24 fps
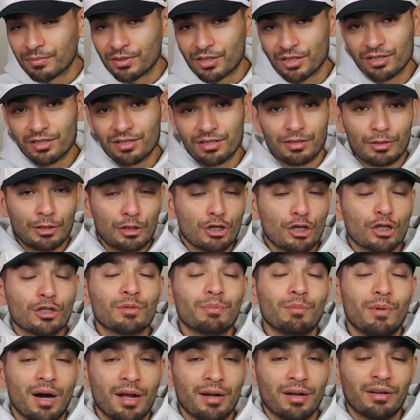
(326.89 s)
Just
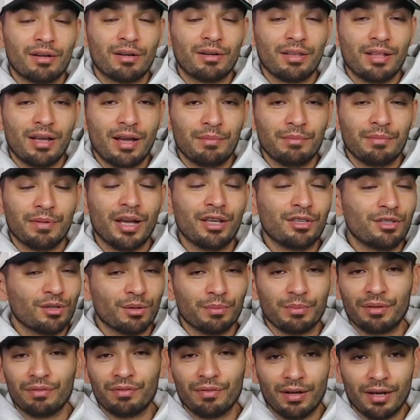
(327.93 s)
monitor them and you'll
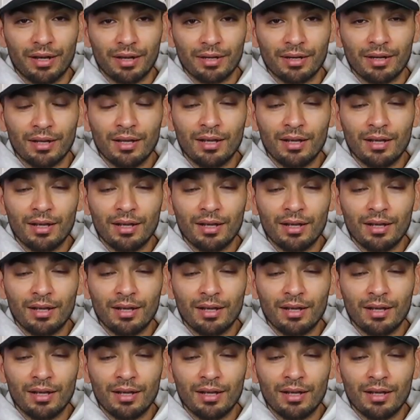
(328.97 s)
be fine.